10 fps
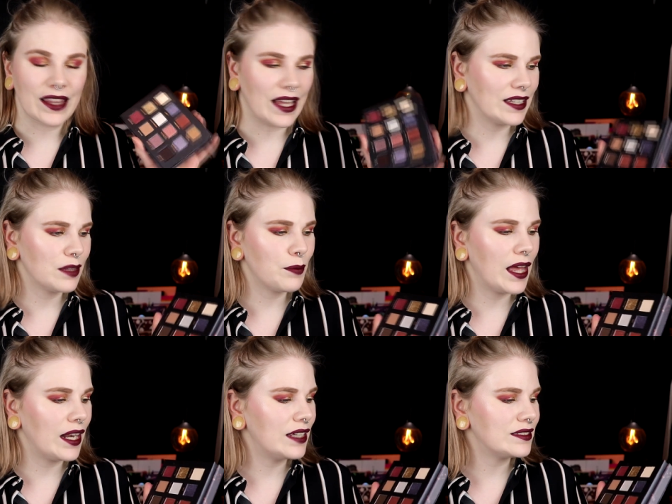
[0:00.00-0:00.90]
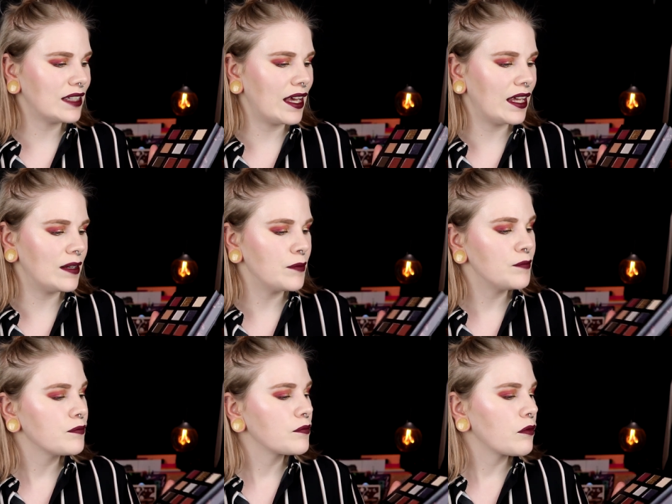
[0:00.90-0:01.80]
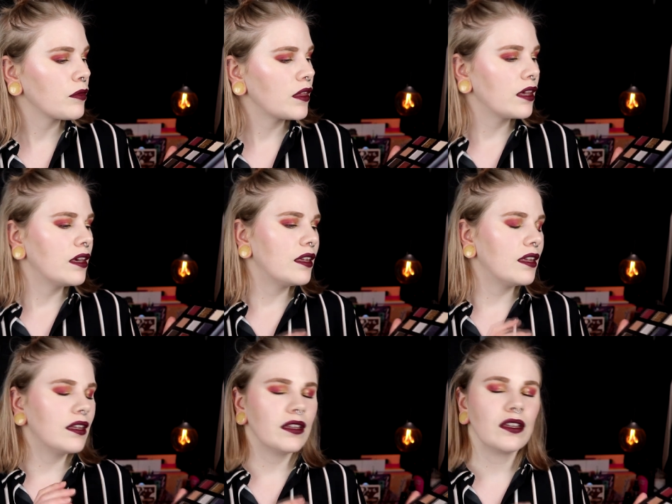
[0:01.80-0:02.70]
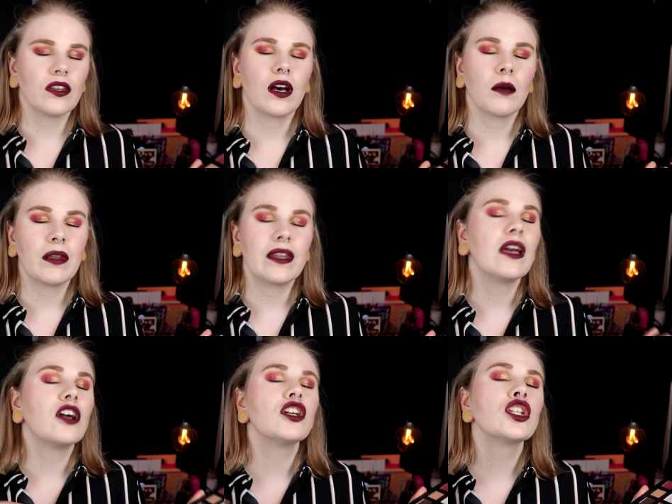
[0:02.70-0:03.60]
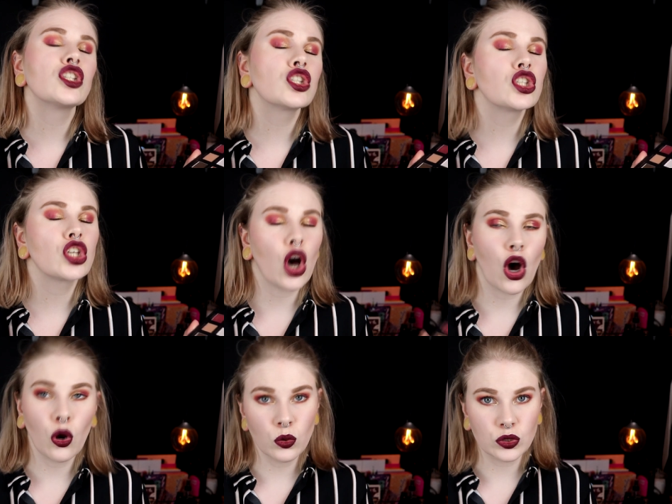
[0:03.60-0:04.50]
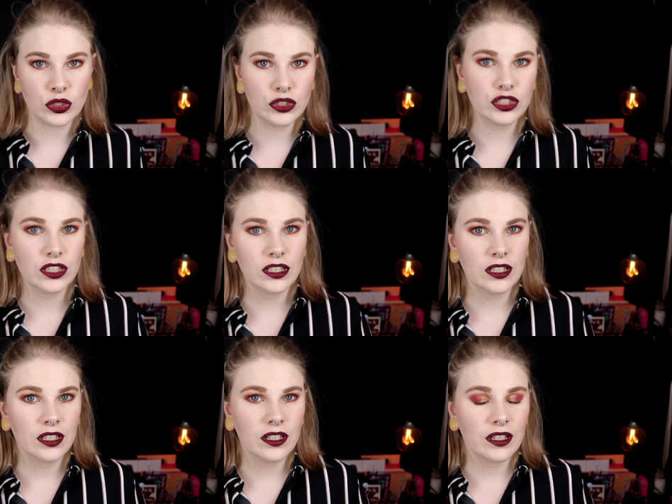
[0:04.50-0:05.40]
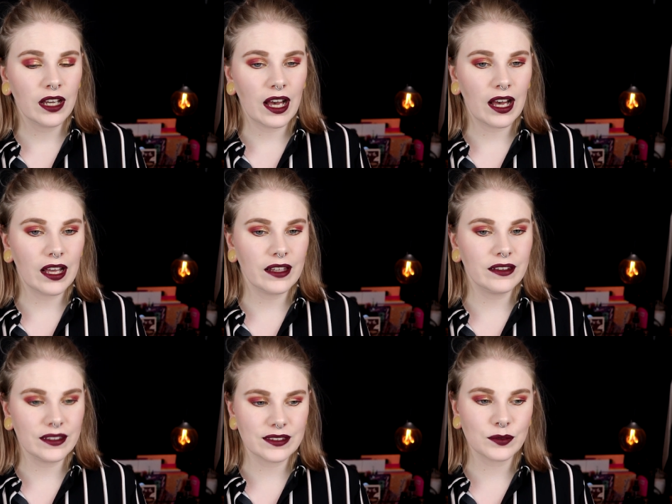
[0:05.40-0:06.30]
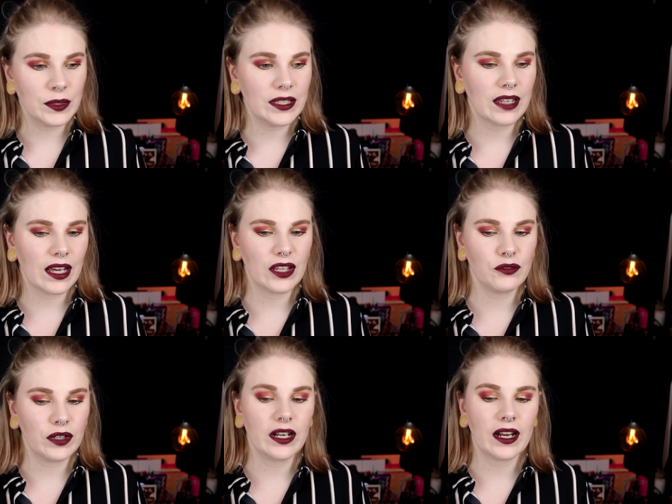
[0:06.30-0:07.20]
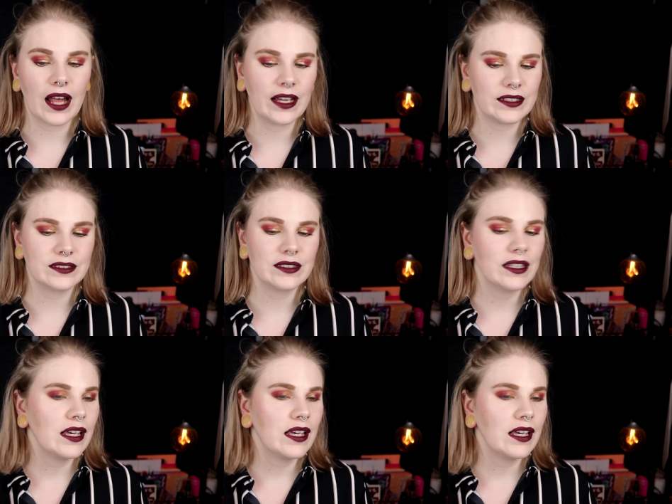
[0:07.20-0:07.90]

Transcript: like the palette and Nabla, they are so good. This week I have really liked